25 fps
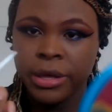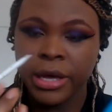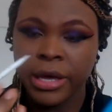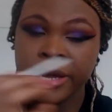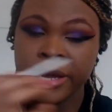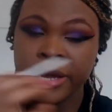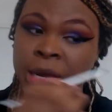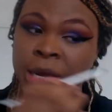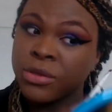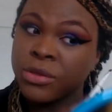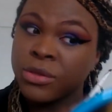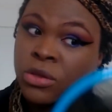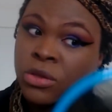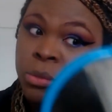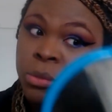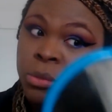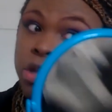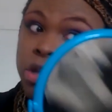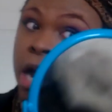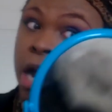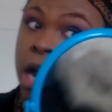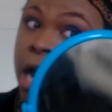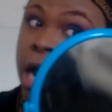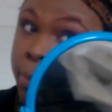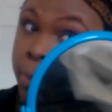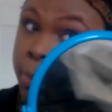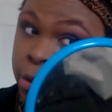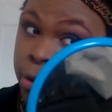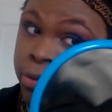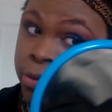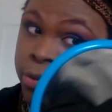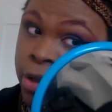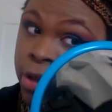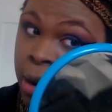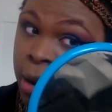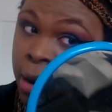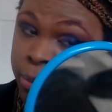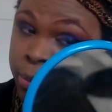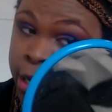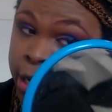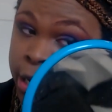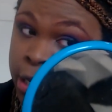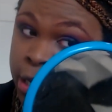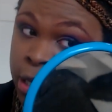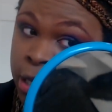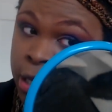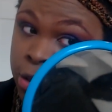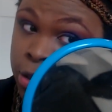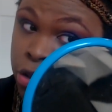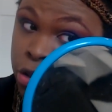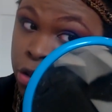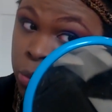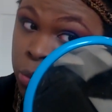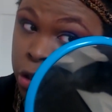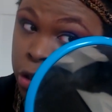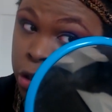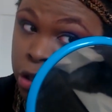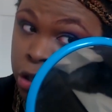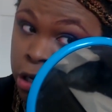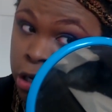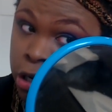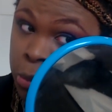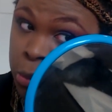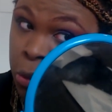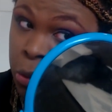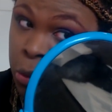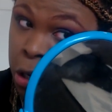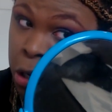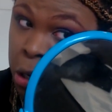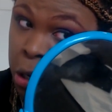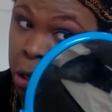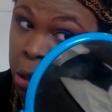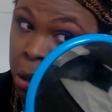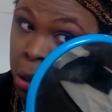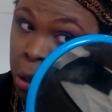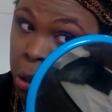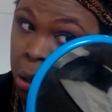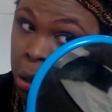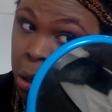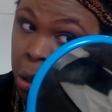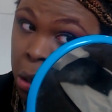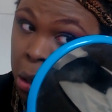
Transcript: And I'm so much happier not being in that situation anymore.